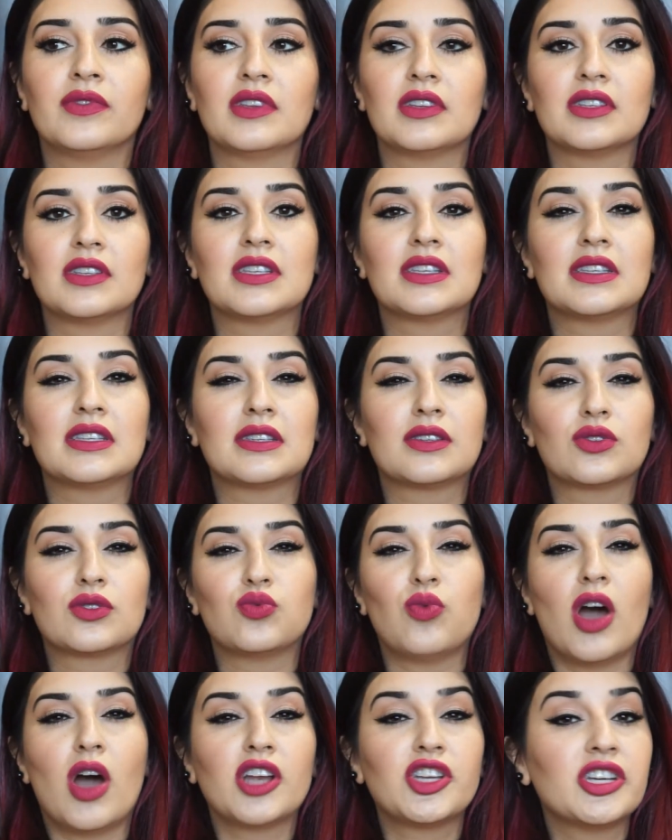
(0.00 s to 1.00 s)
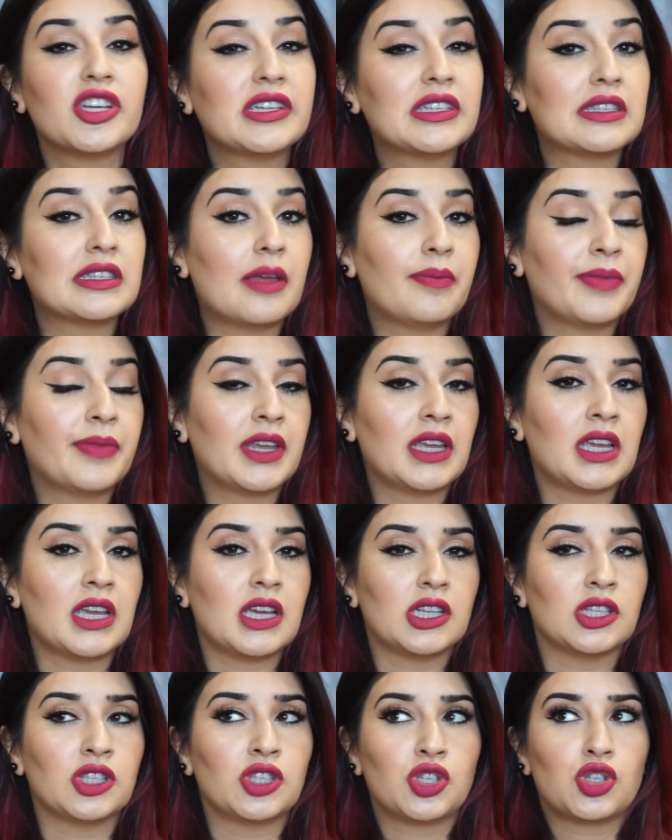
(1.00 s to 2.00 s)
swatching something
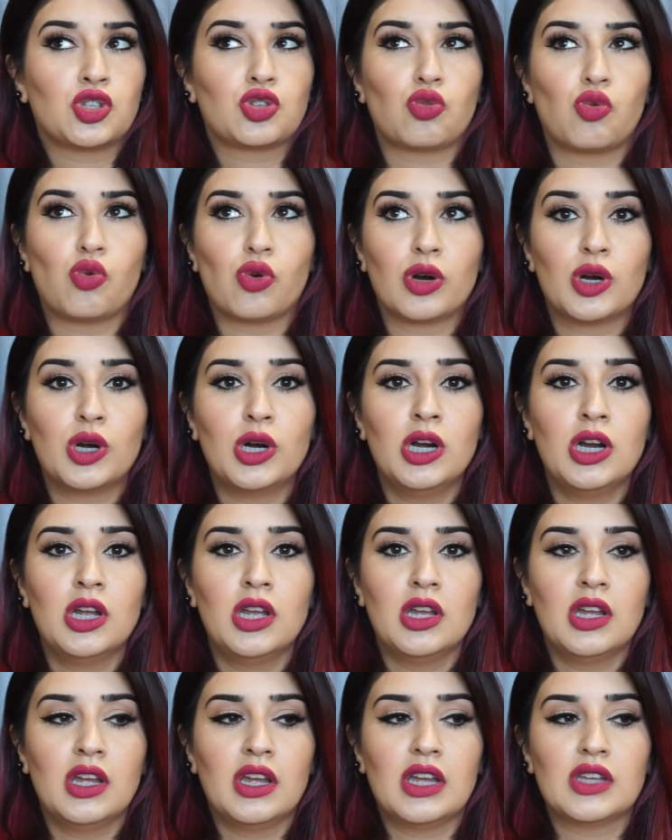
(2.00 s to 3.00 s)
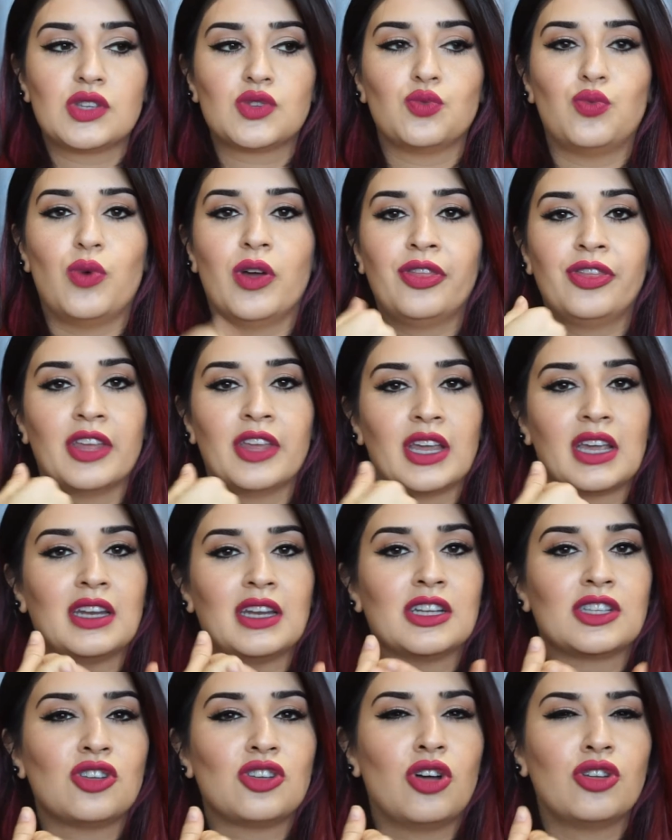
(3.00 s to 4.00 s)
in store is one thing, and
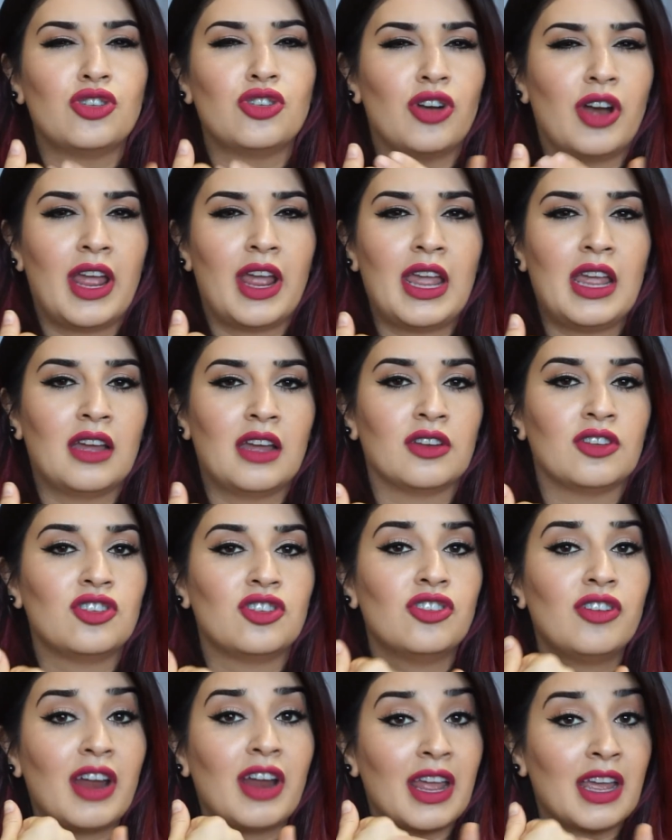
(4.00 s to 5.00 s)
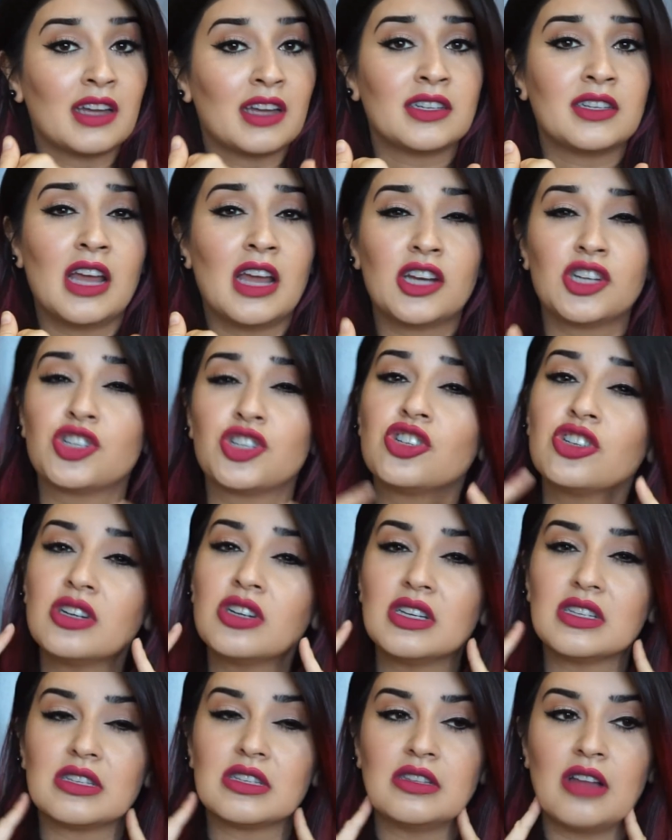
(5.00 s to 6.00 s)
it's on your hand. Your hand texture
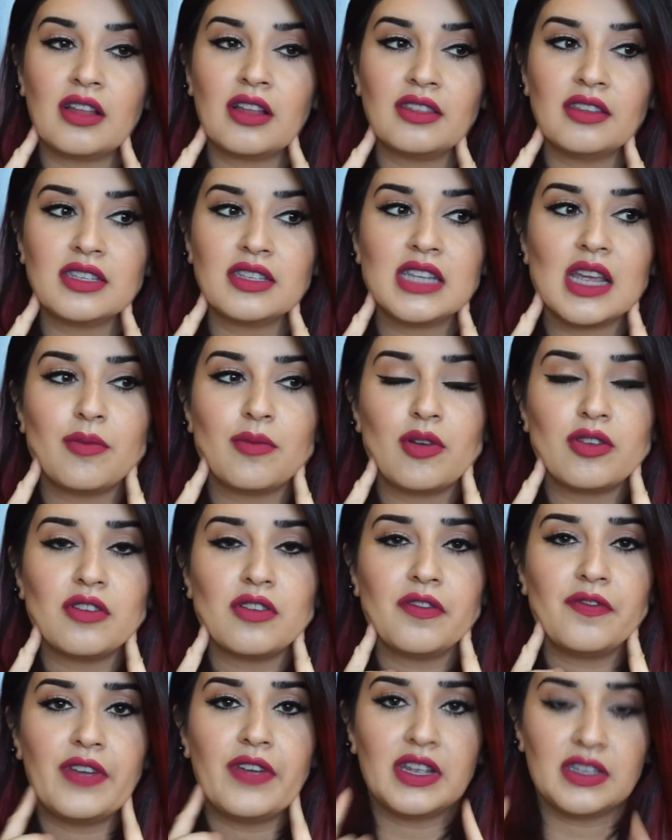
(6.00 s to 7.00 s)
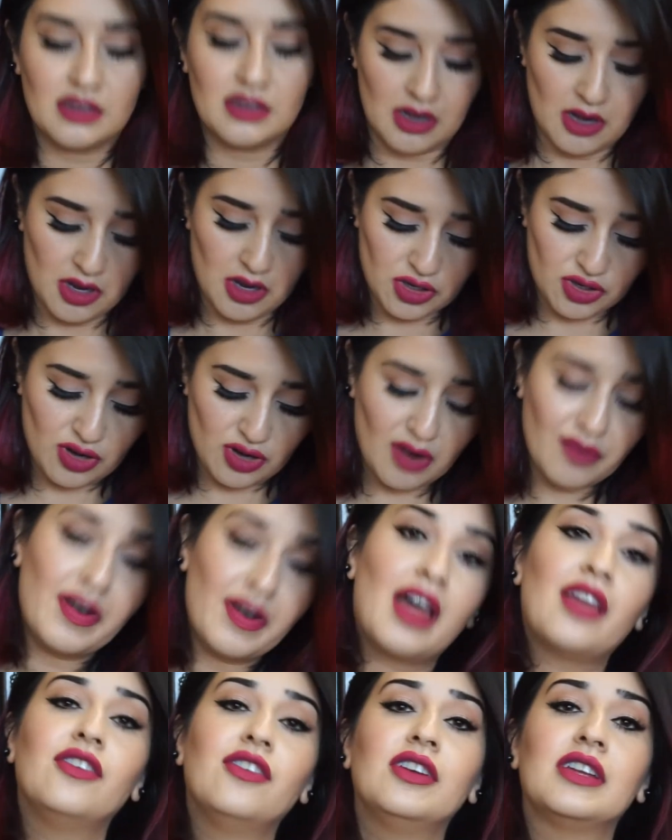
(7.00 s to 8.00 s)
is not the same on your face. So I'd
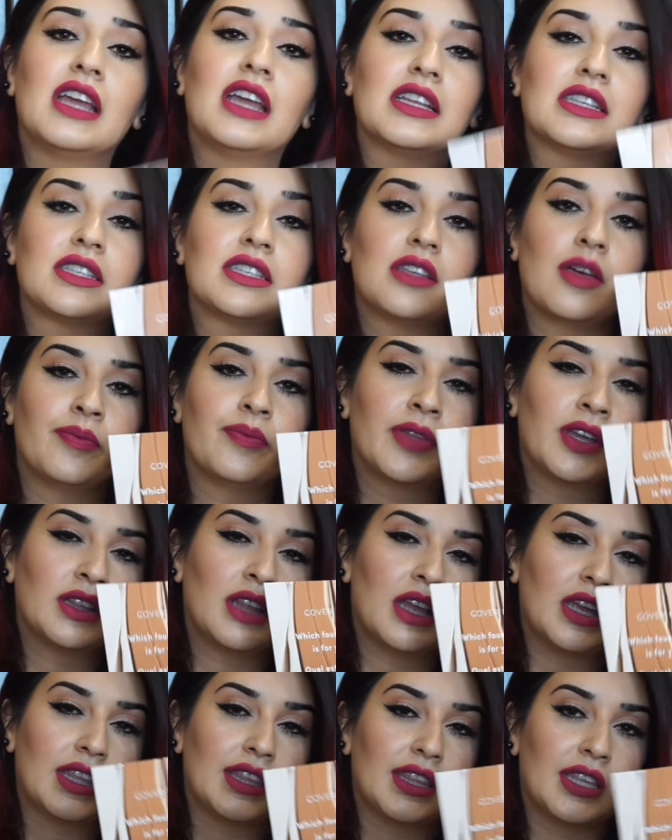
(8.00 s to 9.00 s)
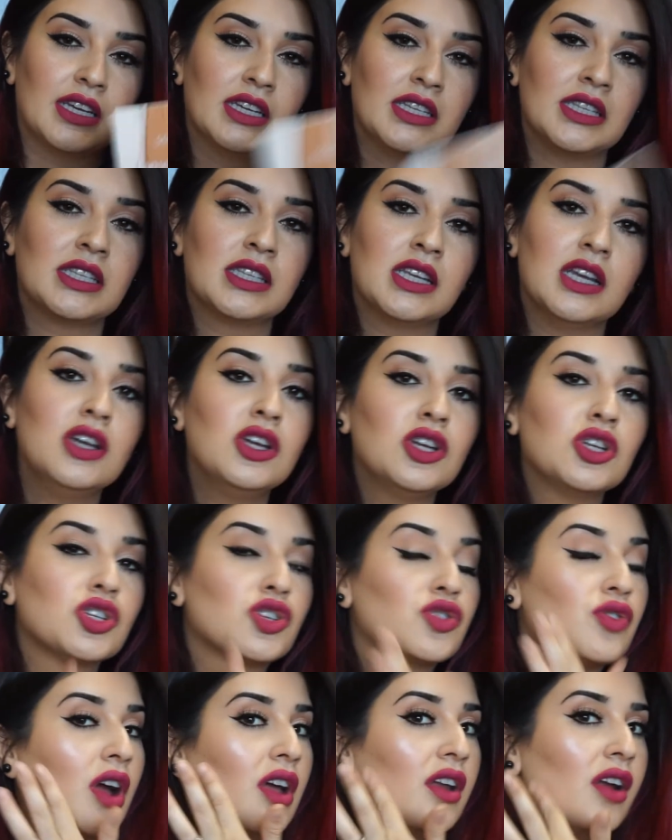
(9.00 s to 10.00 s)
rather get something like this,
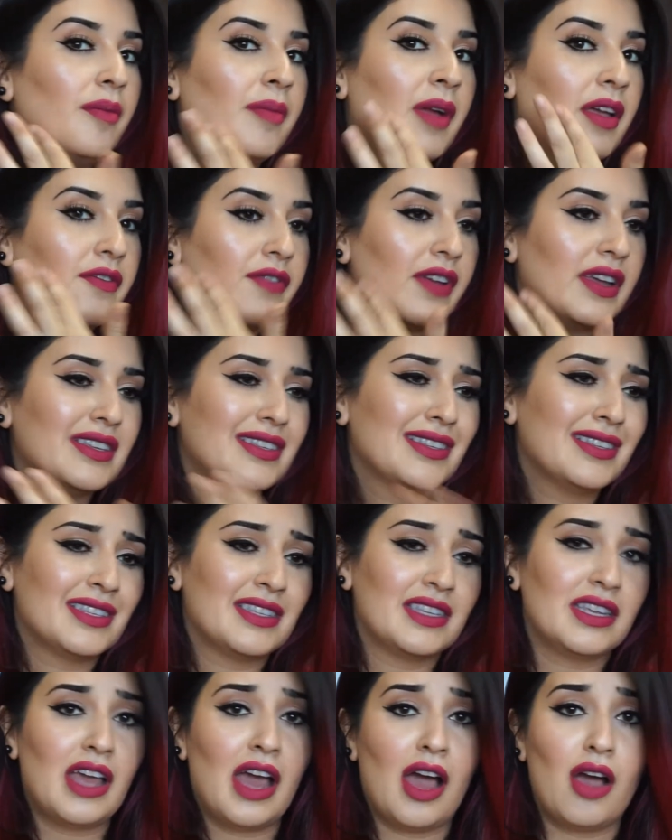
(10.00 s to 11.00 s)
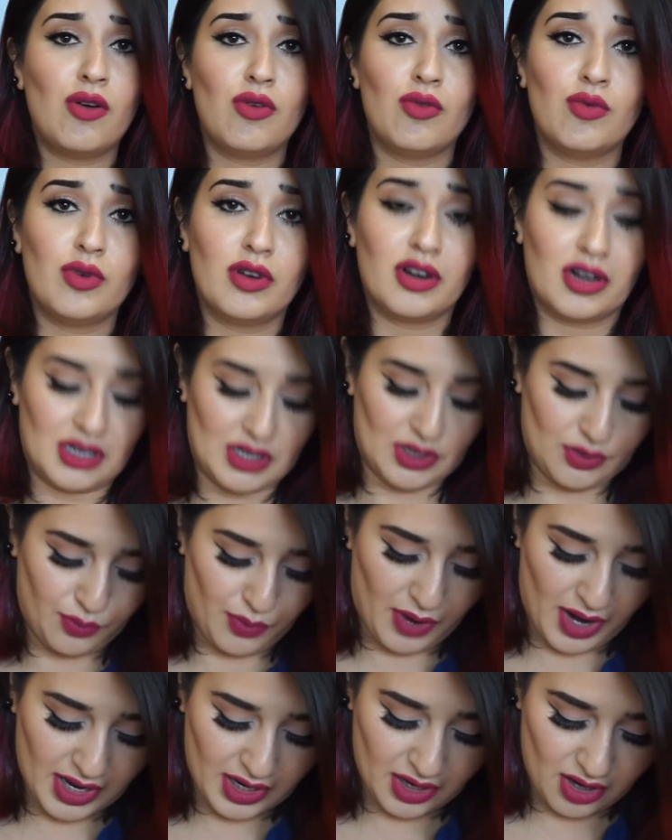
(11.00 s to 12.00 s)
try it on my face and see how it works.
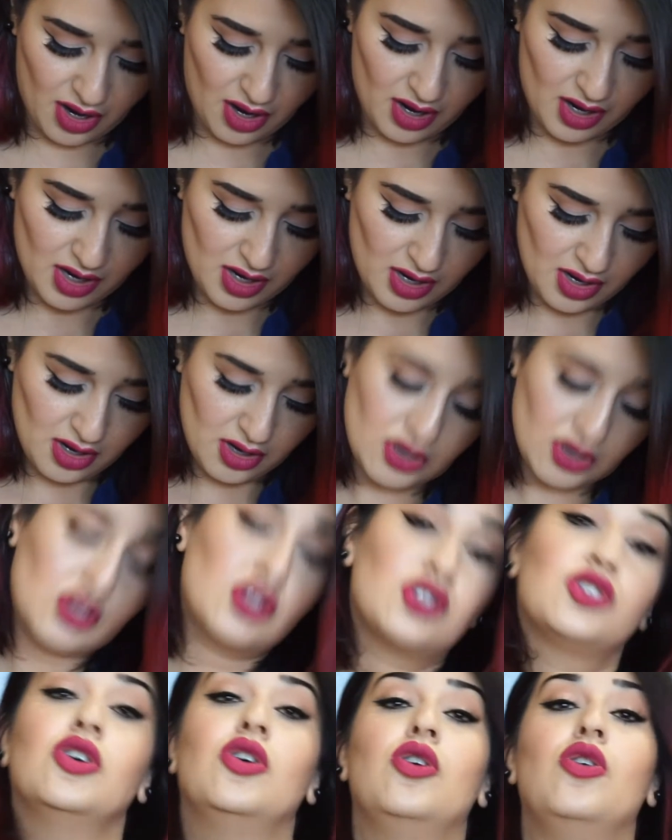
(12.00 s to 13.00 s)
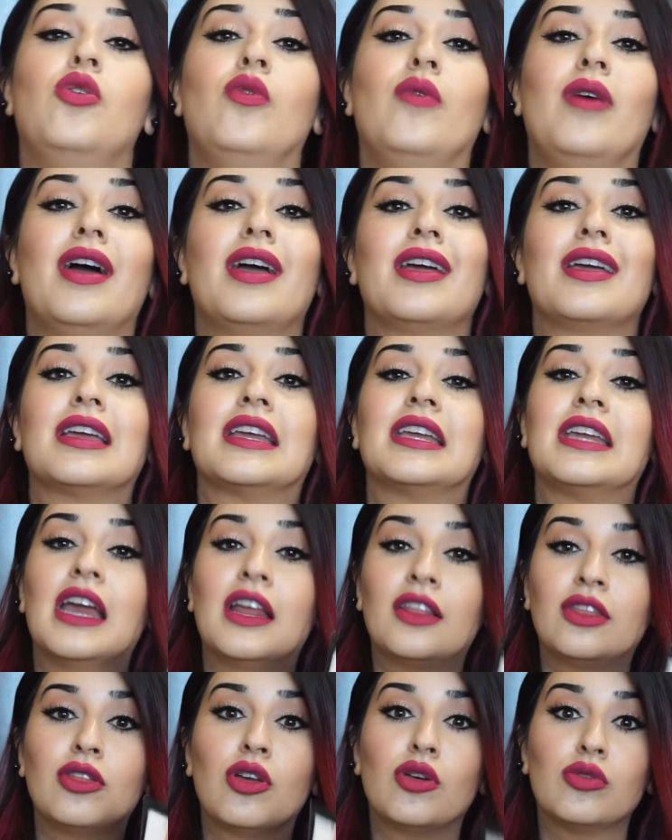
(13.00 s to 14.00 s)
Why not? So
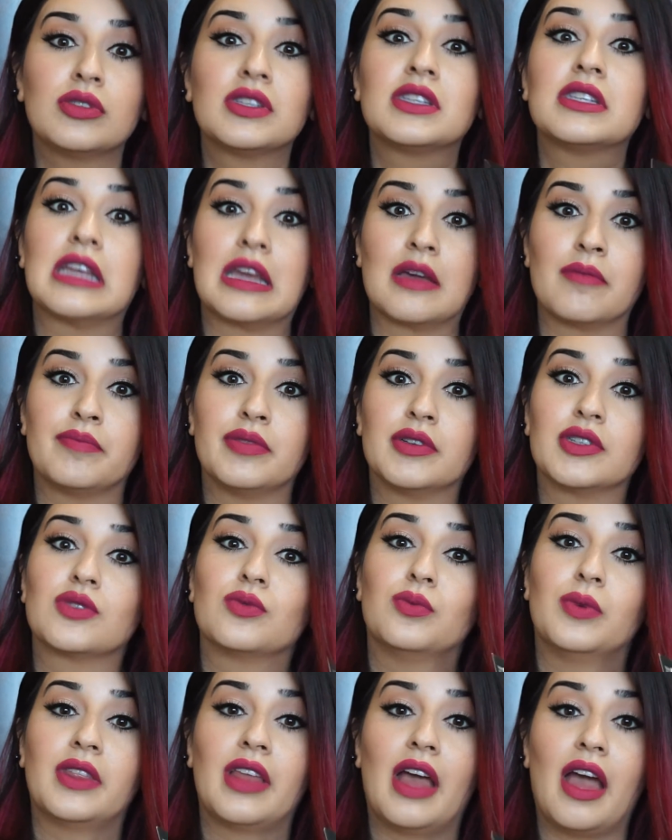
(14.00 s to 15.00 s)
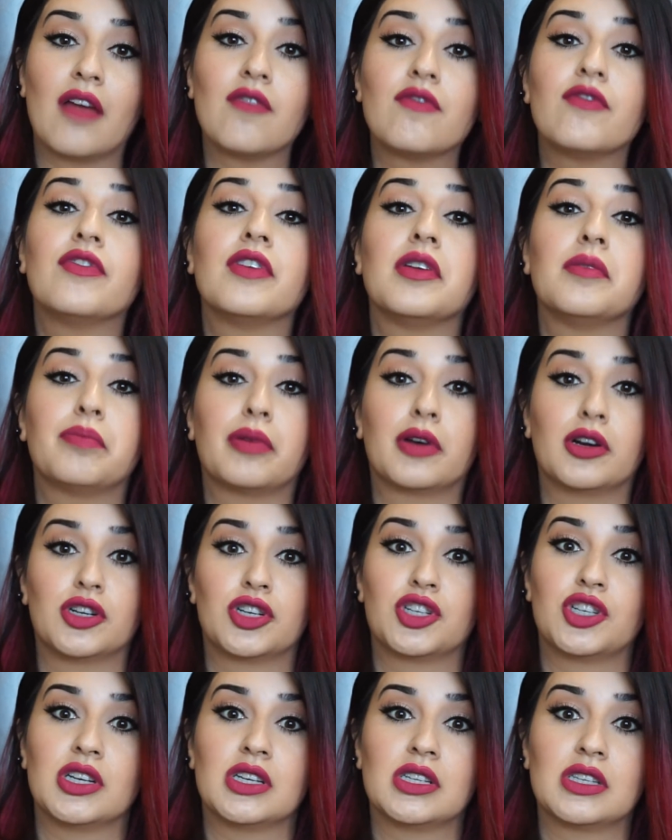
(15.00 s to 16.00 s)
get those samples with every
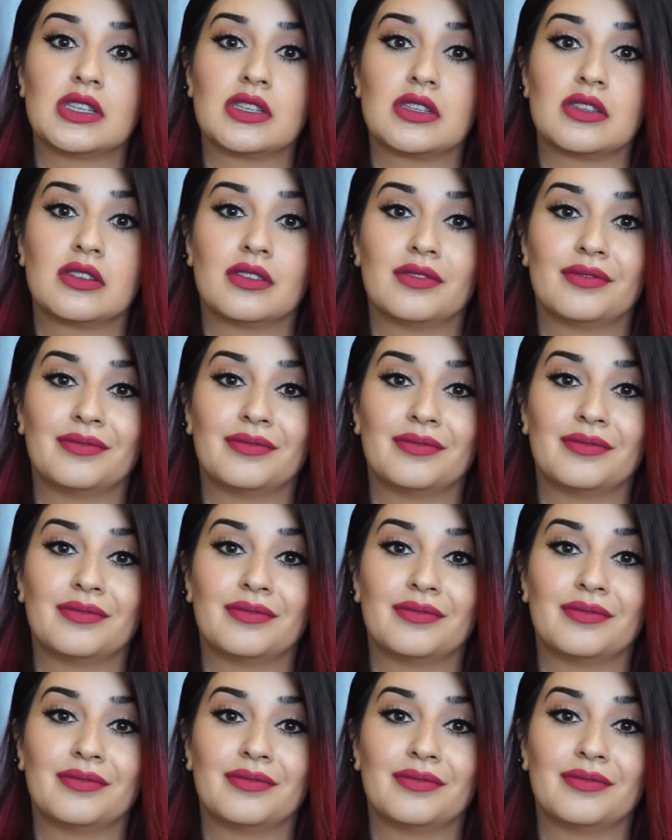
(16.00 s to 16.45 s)
purchase.